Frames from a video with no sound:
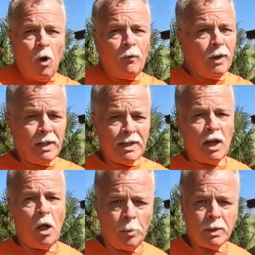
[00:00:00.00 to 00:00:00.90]
hopefully
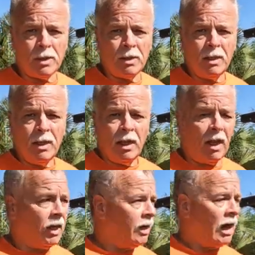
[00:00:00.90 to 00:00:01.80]
this helps
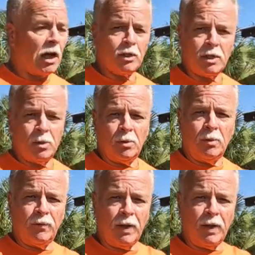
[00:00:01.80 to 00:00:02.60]
in how to